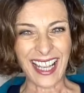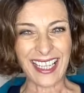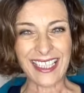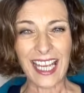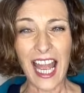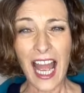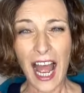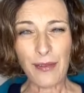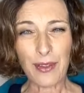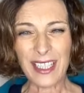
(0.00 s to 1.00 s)
and
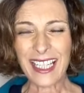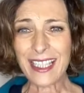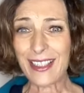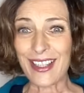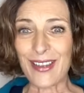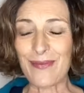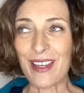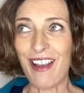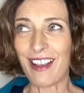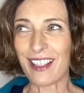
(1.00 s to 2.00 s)
I've resisted it
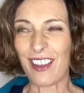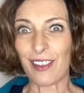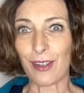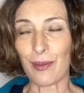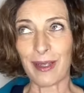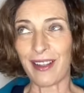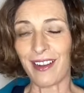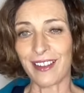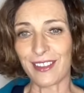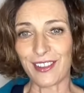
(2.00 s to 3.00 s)
because I thought, oh my
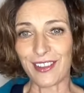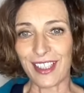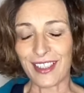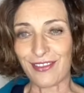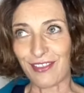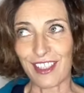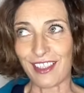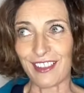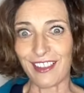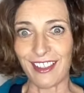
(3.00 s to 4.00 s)
God, no, that's
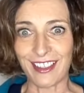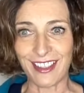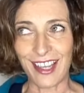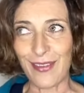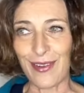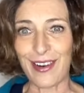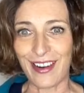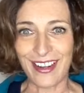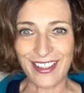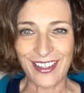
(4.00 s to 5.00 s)
ridiculous, the F
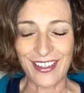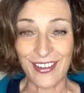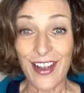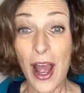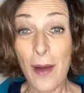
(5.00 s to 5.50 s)
word, you know.